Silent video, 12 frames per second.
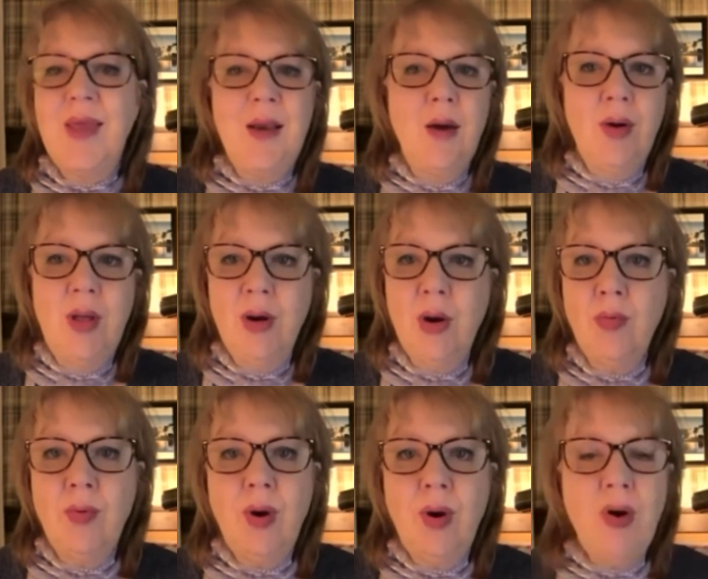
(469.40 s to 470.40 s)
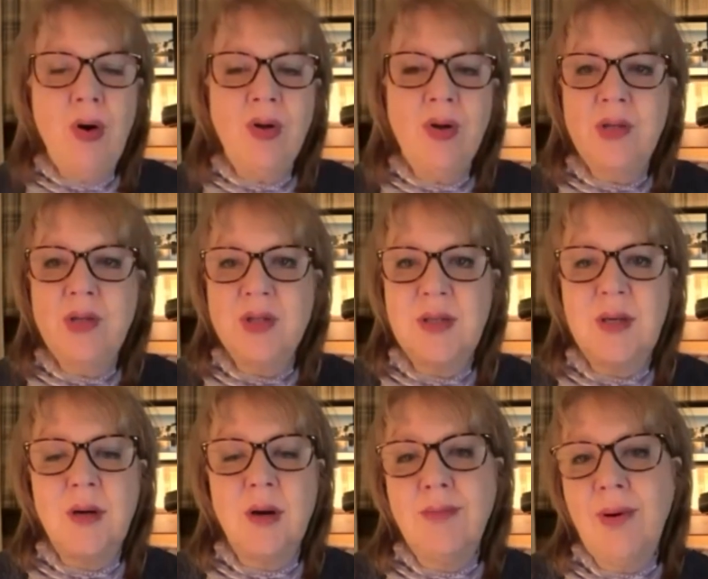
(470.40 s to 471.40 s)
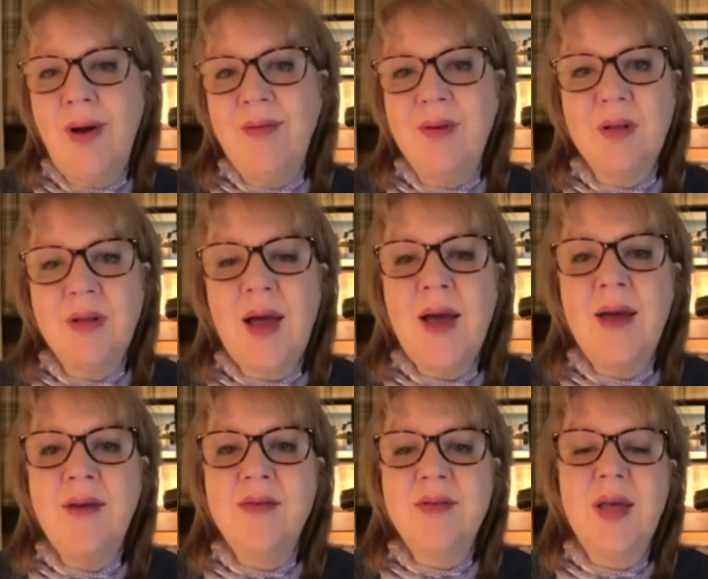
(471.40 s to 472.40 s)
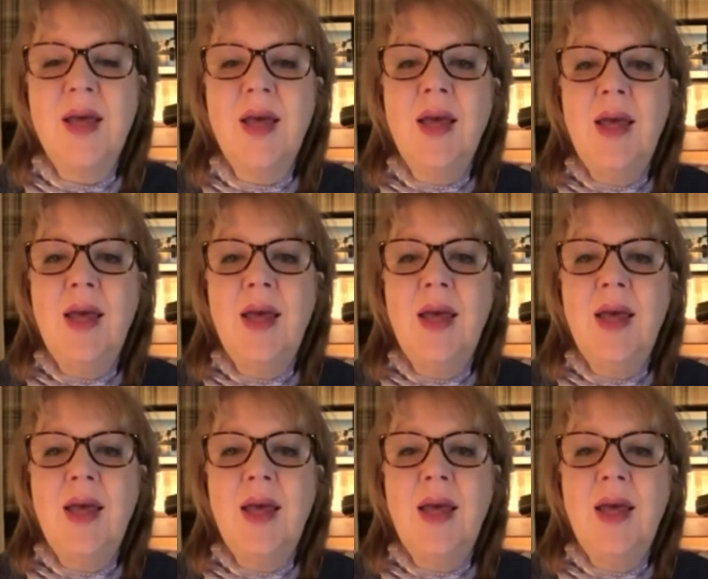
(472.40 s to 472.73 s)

in our world and just in our private lives,